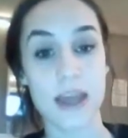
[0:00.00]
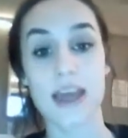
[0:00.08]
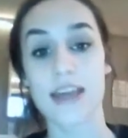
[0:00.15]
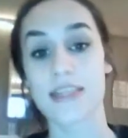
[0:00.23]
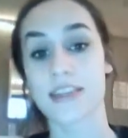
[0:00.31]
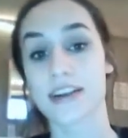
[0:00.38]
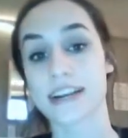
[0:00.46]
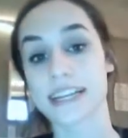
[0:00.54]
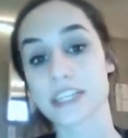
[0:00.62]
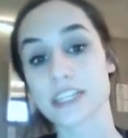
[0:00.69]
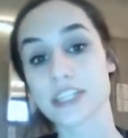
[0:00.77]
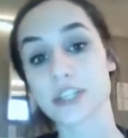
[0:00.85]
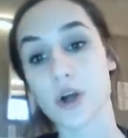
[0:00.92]
They're in
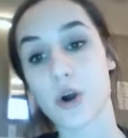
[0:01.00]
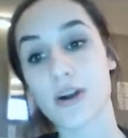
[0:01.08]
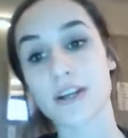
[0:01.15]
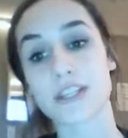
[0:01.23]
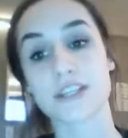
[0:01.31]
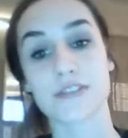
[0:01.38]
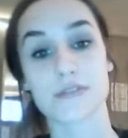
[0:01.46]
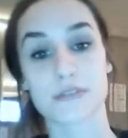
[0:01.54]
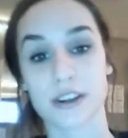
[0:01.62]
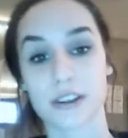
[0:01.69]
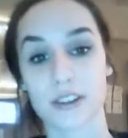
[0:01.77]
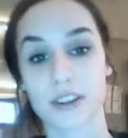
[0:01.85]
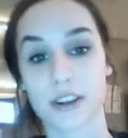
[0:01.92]
charge of their
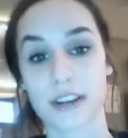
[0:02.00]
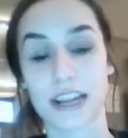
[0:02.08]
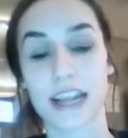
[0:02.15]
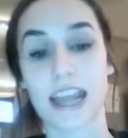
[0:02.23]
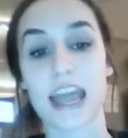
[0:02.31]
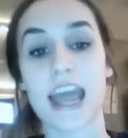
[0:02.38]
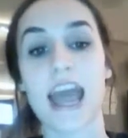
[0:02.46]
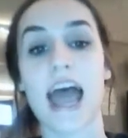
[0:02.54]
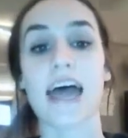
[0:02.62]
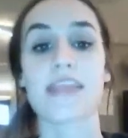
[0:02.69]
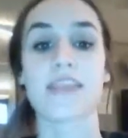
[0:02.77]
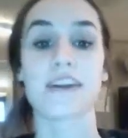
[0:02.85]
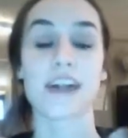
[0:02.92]
learning,
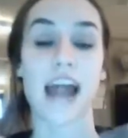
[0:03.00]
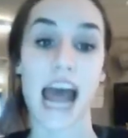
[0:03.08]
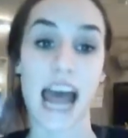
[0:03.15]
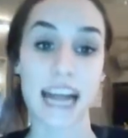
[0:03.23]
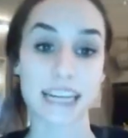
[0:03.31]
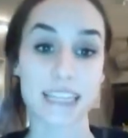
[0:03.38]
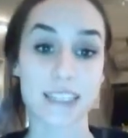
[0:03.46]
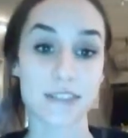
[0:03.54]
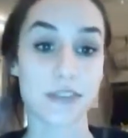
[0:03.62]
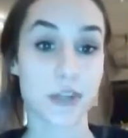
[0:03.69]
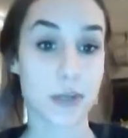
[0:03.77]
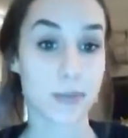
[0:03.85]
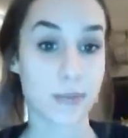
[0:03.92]
and they're
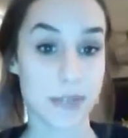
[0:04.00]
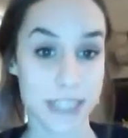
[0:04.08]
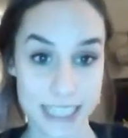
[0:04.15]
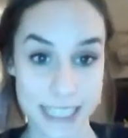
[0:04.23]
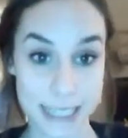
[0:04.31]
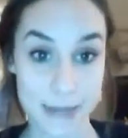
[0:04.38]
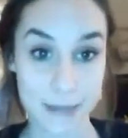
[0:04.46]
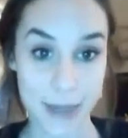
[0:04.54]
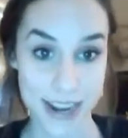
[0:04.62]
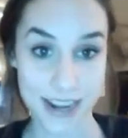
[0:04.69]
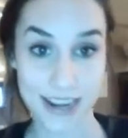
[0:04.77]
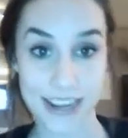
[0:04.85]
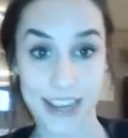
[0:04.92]
actively
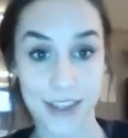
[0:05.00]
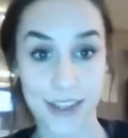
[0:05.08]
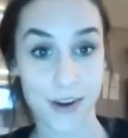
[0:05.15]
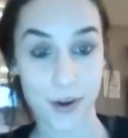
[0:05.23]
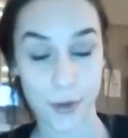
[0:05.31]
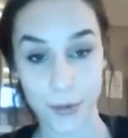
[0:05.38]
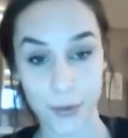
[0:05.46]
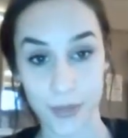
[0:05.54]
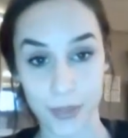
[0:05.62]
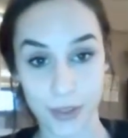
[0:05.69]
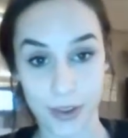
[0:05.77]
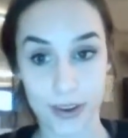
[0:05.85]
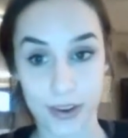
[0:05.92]
participating in their own
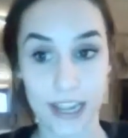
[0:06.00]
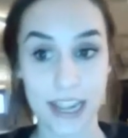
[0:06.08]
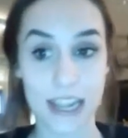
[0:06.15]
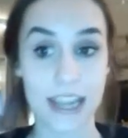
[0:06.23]
learning.